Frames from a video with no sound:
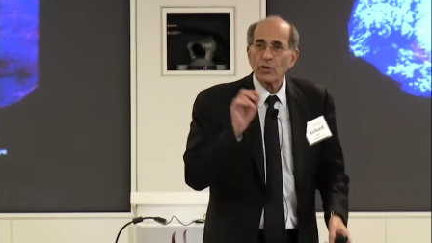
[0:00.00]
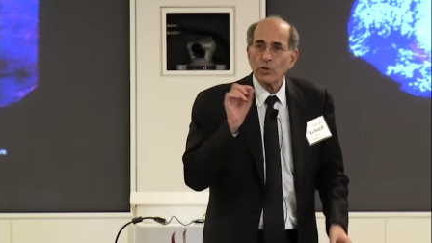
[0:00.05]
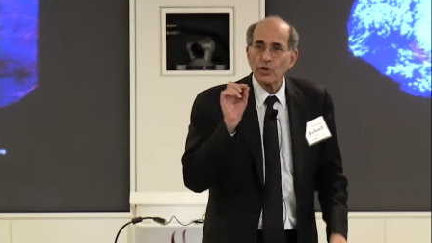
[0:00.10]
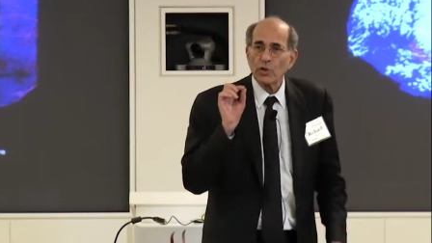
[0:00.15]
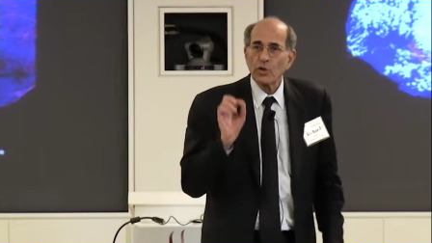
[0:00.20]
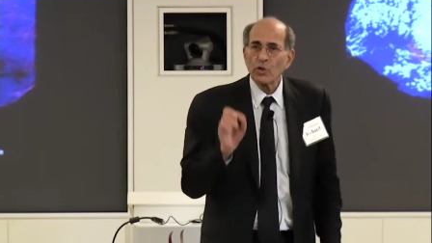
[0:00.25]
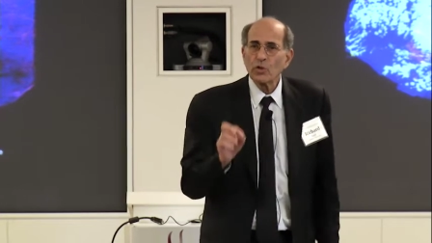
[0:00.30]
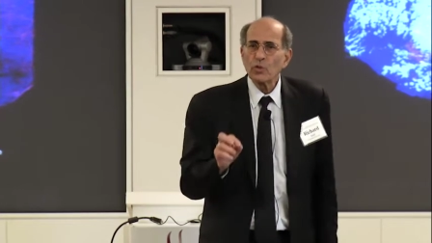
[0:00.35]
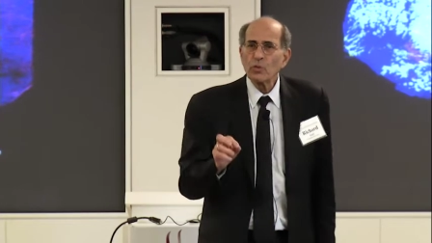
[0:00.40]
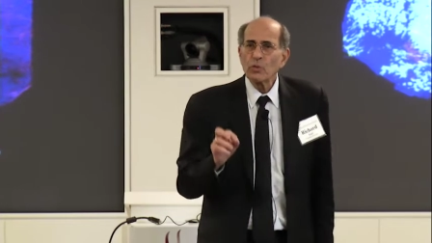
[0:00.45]

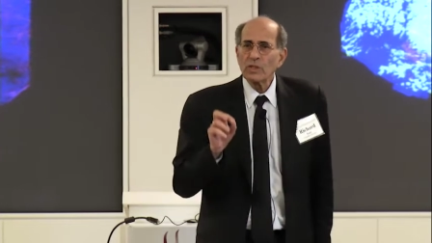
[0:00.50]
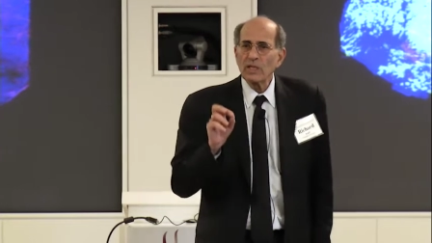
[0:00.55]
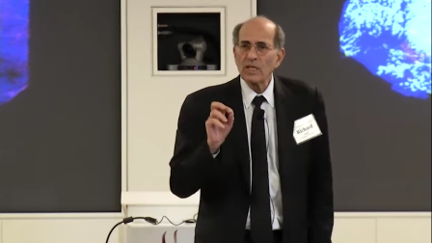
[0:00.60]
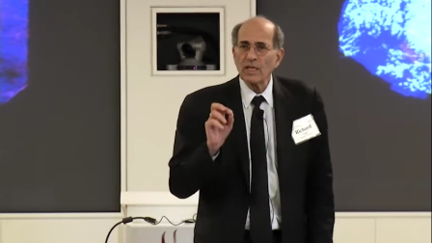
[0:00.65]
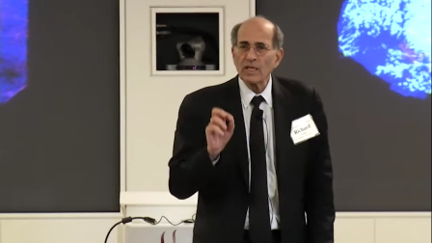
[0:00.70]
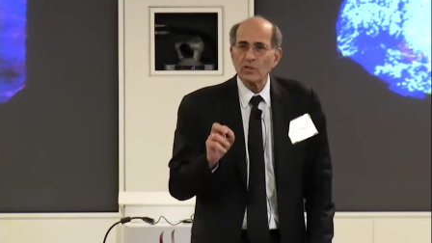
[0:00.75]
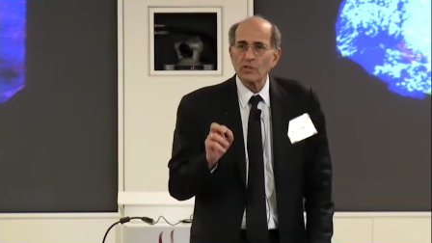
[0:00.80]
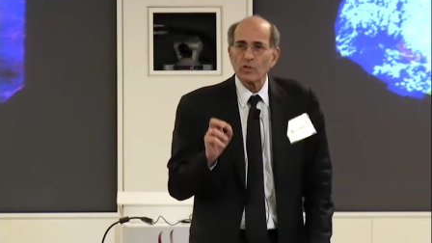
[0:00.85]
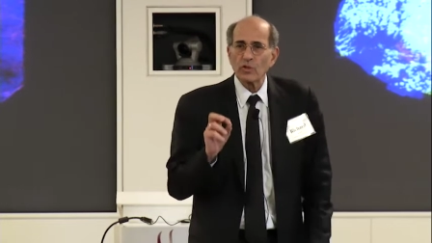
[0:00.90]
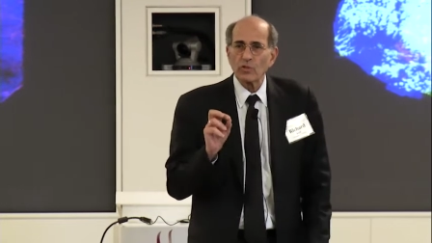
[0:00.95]
You
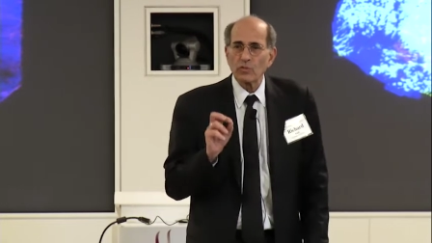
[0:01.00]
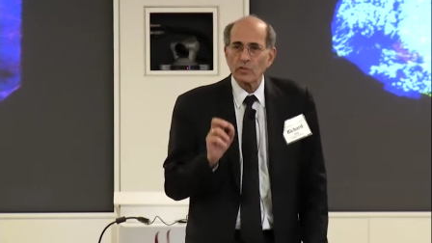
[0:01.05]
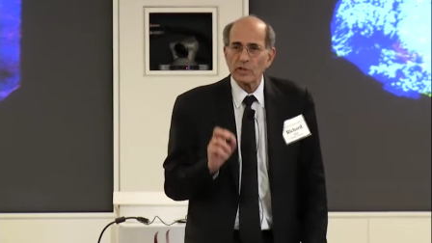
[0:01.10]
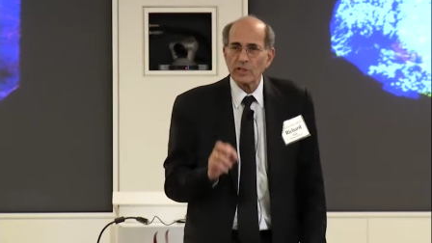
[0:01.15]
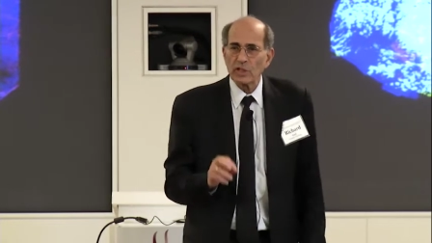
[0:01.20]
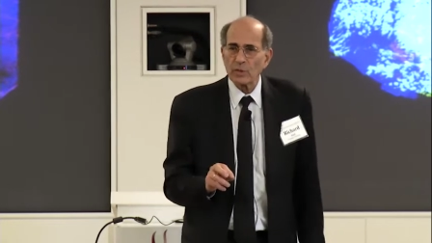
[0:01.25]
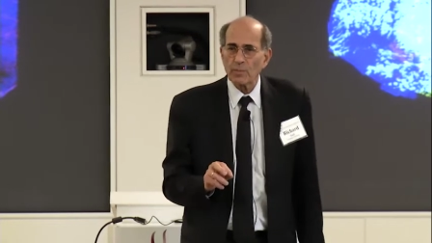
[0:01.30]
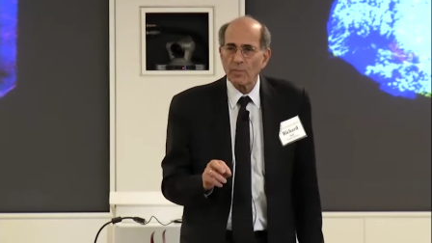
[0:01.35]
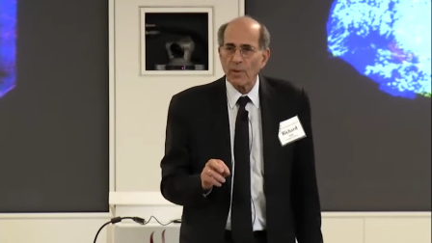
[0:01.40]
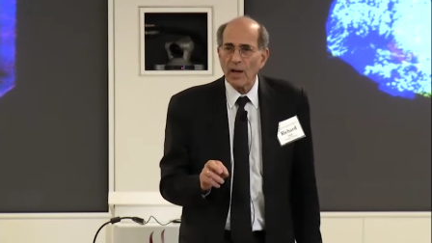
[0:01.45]
need to
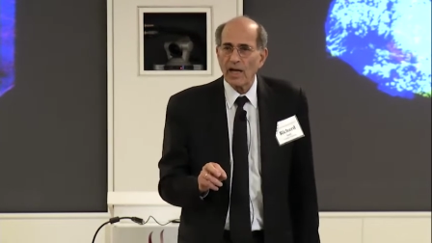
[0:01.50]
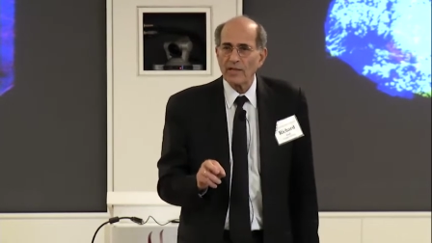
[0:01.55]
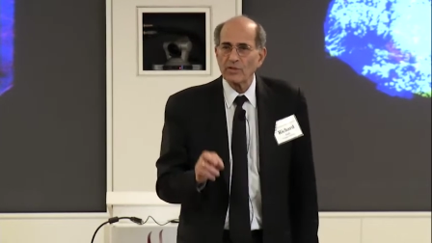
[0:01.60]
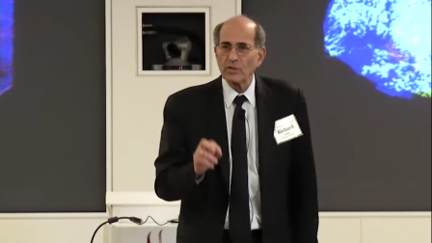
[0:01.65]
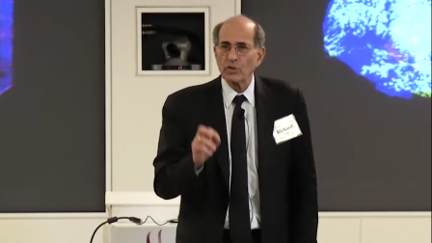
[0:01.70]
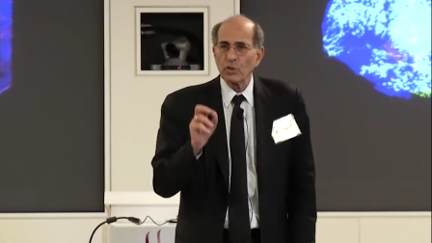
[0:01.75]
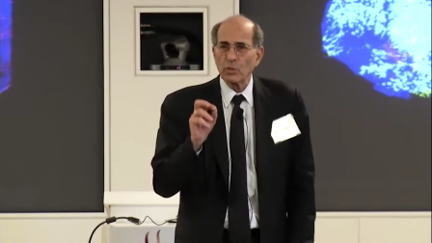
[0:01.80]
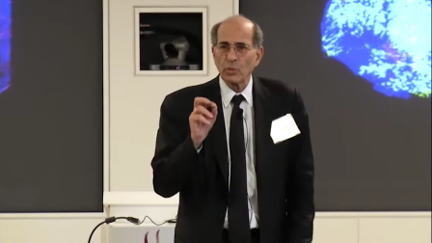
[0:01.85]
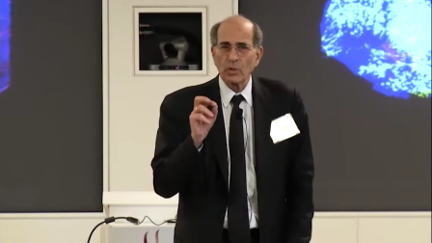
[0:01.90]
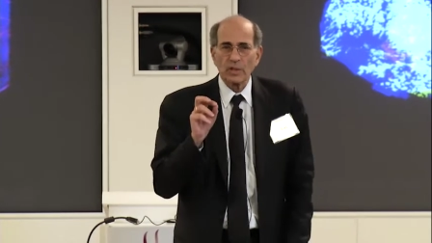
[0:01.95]

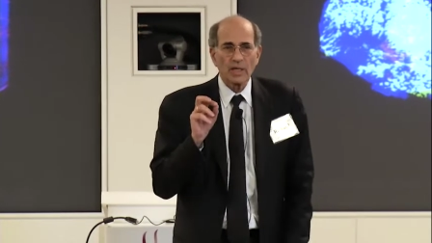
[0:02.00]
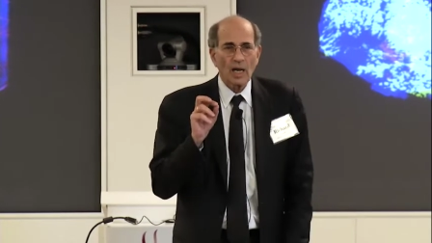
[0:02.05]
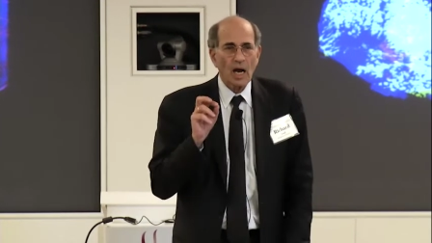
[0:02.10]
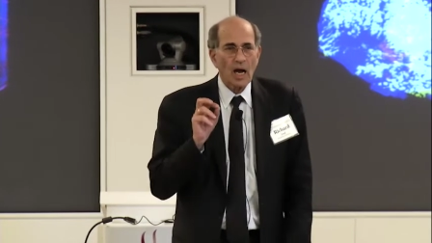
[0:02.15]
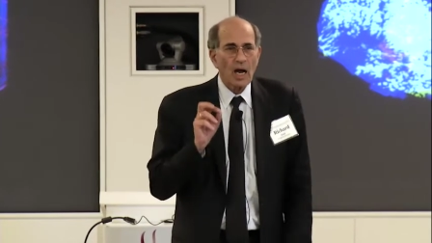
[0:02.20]
respond to an